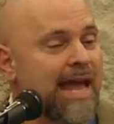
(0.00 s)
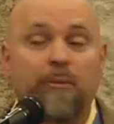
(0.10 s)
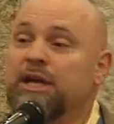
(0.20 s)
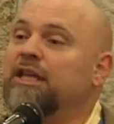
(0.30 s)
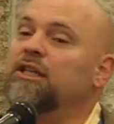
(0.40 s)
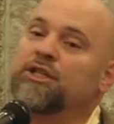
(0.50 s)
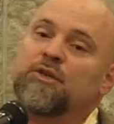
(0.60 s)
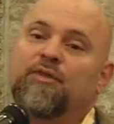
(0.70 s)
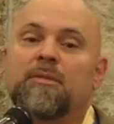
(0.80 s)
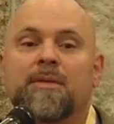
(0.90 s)
And we can
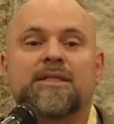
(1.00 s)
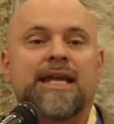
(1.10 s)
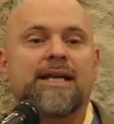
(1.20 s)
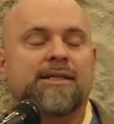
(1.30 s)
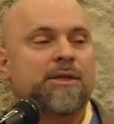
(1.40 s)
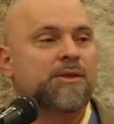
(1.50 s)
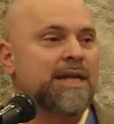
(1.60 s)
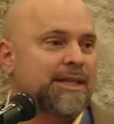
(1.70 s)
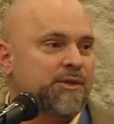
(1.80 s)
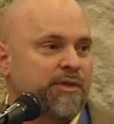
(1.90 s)
learn from the mistakes of those
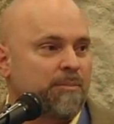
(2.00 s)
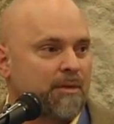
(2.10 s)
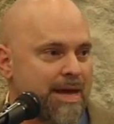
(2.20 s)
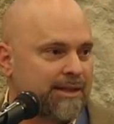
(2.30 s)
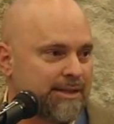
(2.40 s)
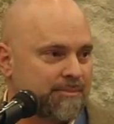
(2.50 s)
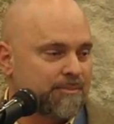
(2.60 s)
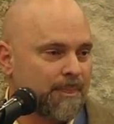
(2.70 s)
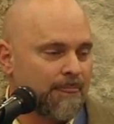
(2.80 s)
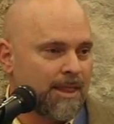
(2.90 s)
states who've implemented them.
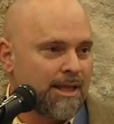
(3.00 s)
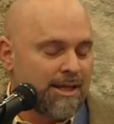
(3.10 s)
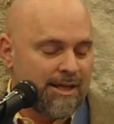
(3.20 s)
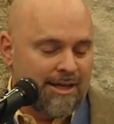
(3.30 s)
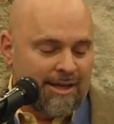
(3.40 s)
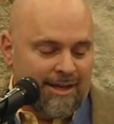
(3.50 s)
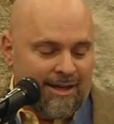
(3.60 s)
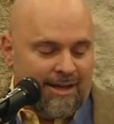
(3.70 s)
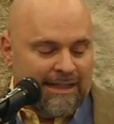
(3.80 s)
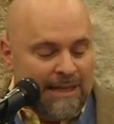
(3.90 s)

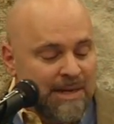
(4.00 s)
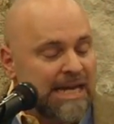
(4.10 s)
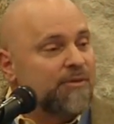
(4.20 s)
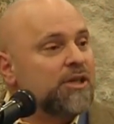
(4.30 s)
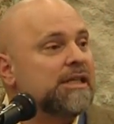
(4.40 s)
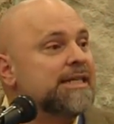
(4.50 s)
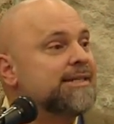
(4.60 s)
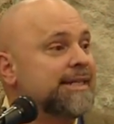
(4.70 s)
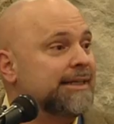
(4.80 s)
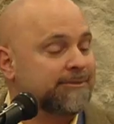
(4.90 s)
Let me give you a
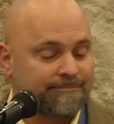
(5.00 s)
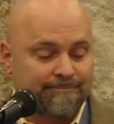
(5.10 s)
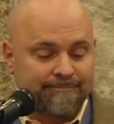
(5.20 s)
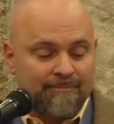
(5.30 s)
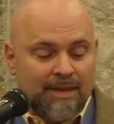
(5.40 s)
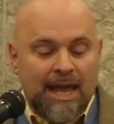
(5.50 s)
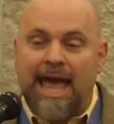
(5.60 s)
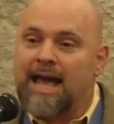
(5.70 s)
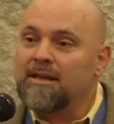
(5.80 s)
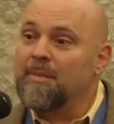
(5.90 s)
list here.
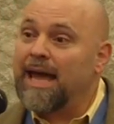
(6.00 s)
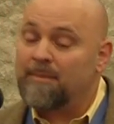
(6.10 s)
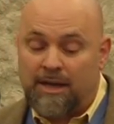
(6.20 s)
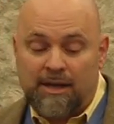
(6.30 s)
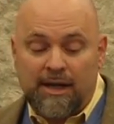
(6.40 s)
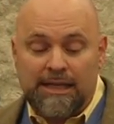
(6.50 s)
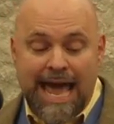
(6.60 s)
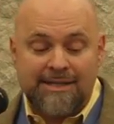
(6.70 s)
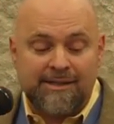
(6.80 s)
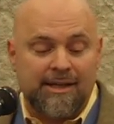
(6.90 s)
Alabama,
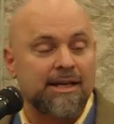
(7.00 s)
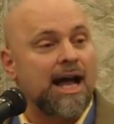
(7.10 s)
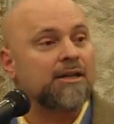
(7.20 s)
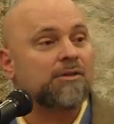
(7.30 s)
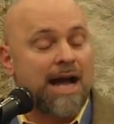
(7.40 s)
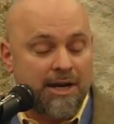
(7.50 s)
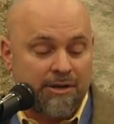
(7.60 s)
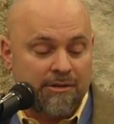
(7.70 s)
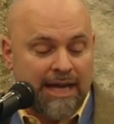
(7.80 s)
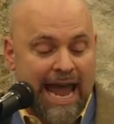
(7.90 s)
Alaska,
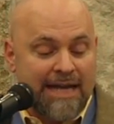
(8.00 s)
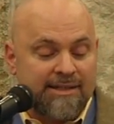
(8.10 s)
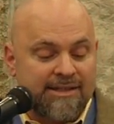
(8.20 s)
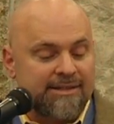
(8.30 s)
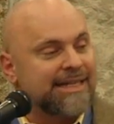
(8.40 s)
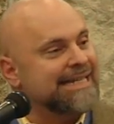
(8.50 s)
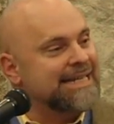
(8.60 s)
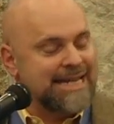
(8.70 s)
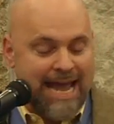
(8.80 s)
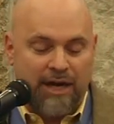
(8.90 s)
Colorado, Kansas,
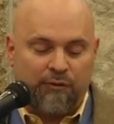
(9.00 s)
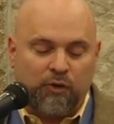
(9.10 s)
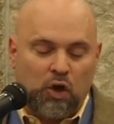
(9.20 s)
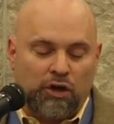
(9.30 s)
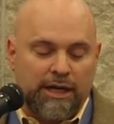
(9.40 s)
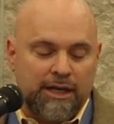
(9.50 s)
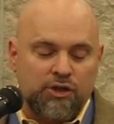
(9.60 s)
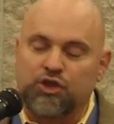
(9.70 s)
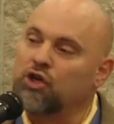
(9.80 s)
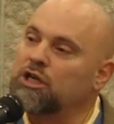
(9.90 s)
Indiana,
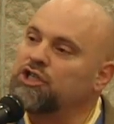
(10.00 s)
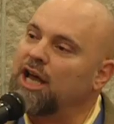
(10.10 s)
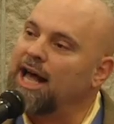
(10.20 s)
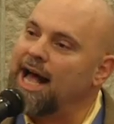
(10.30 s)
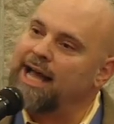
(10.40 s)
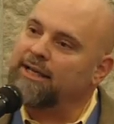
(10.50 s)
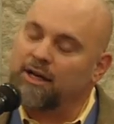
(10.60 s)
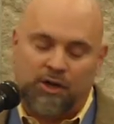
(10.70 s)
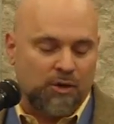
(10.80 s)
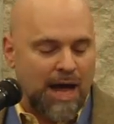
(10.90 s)
Florida, Georgia,
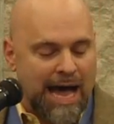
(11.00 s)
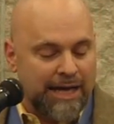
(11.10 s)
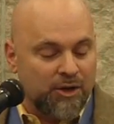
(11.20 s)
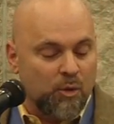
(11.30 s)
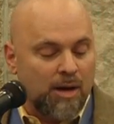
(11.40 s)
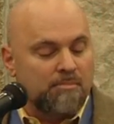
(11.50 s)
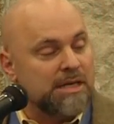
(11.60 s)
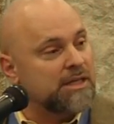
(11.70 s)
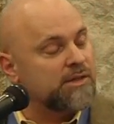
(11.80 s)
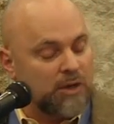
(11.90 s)
Idaho, Iowa,
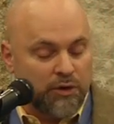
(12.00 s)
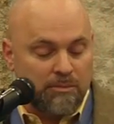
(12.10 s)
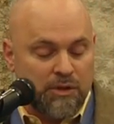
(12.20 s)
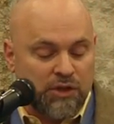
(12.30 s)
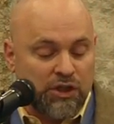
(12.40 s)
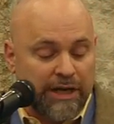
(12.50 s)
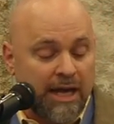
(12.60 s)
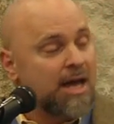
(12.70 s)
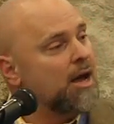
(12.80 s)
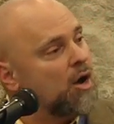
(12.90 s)
Minnesota,
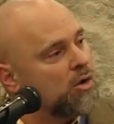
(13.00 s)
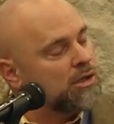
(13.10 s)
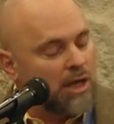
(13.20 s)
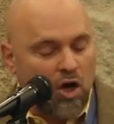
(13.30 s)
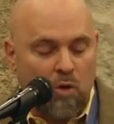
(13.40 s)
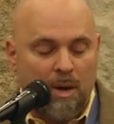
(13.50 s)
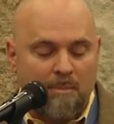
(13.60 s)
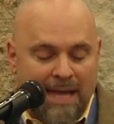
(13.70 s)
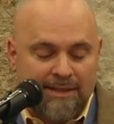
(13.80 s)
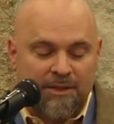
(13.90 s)
Missouri,
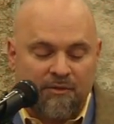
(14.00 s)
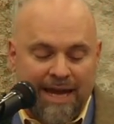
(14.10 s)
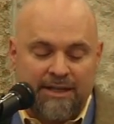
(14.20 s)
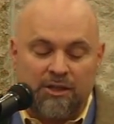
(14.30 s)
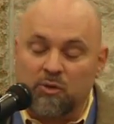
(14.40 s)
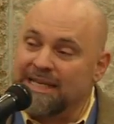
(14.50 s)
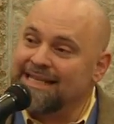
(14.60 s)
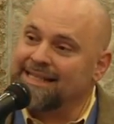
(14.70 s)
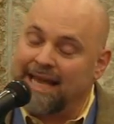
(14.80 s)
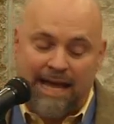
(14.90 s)
Oklahoma, Pennsylvania,
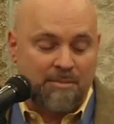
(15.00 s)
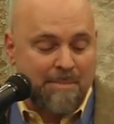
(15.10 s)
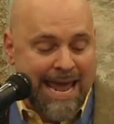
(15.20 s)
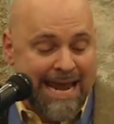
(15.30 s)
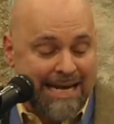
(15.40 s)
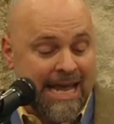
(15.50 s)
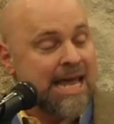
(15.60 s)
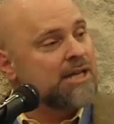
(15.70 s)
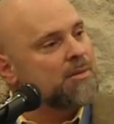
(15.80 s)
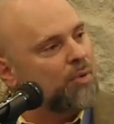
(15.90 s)
Louisiana,
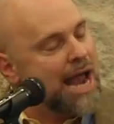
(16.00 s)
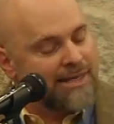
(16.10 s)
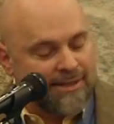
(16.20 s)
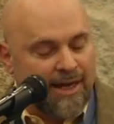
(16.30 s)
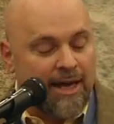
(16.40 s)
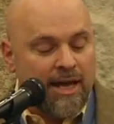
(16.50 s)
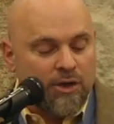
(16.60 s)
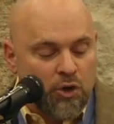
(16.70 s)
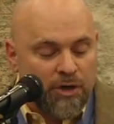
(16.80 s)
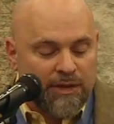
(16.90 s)
Maine, Nebraska,
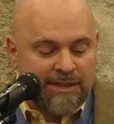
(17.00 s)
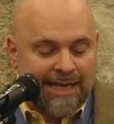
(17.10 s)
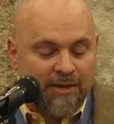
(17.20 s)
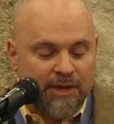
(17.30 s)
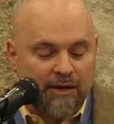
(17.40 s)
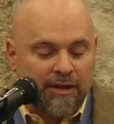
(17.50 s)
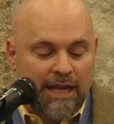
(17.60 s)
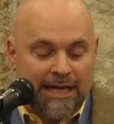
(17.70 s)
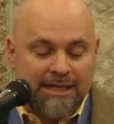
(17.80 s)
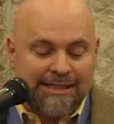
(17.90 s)
North and South
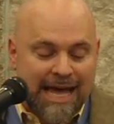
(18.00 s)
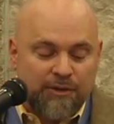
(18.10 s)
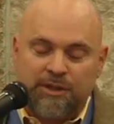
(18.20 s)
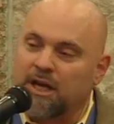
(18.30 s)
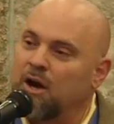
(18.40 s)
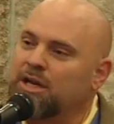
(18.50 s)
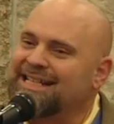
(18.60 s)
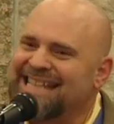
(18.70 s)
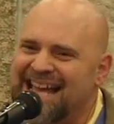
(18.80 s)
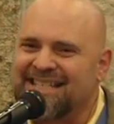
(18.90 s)
Carolina, South
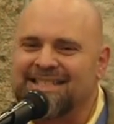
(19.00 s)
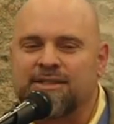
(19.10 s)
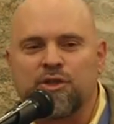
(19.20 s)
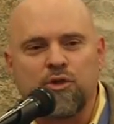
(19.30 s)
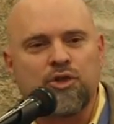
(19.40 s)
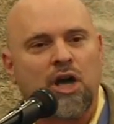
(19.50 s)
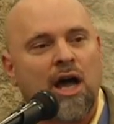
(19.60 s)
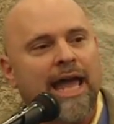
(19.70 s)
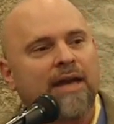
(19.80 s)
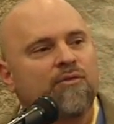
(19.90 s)
Dakota, Texas,
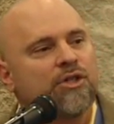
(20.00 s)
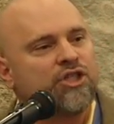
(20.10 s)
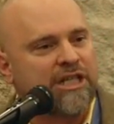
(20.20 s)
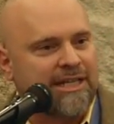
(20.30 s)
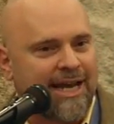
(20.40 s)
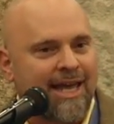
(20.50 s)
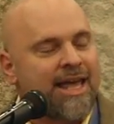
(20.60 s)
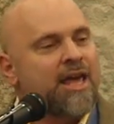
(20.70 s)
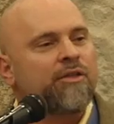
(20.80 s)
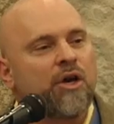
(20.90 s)
Utah, and Virginia.
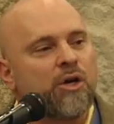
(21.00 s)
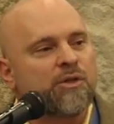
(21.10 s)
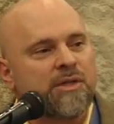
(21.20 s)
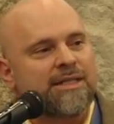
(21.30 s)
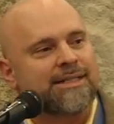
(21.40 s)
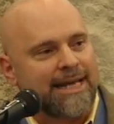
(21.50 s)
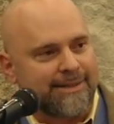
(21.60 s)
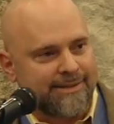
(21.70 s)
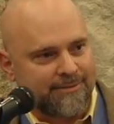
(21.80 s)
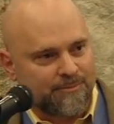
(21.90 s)
Those are the
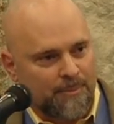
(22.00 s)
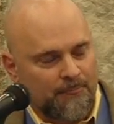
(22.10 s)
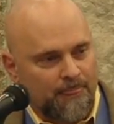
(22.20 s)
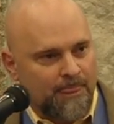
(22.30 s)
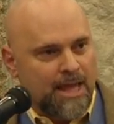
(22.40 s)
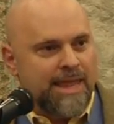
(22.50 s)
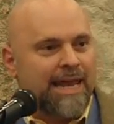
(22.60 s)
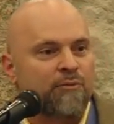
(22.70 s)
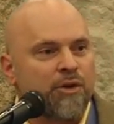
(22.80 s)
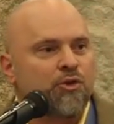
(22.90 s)
states
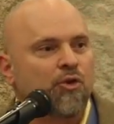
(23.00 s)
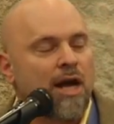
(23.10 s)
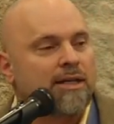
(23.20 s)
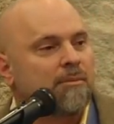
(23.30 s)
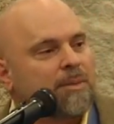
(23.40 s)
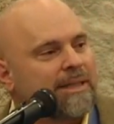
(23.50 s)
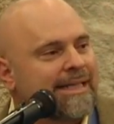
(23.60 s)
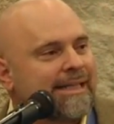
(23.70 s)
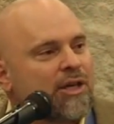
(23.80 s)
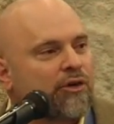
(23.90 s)
that have withdrawn
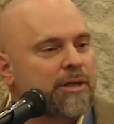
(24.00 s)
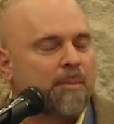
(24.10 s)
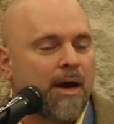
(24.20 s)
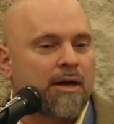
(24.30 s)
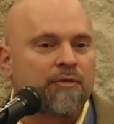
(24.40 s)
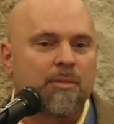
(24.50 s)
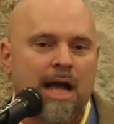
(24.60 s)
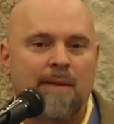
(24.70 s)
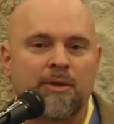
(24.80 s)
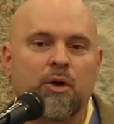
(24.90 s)
completely or in part from
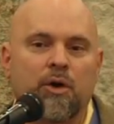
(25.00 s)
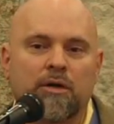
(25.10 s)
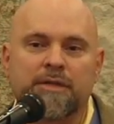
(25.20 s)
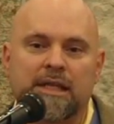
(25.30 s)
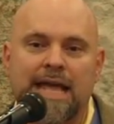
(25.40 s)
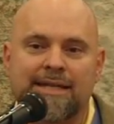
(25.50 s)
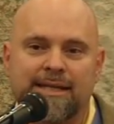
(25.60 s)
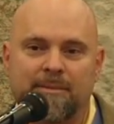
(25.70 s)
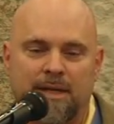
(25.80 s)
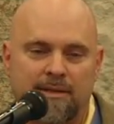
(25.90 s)
Common Core over the
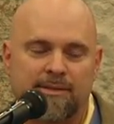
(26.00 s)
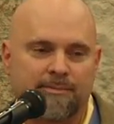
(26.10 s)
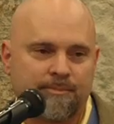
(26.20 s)
last eight months.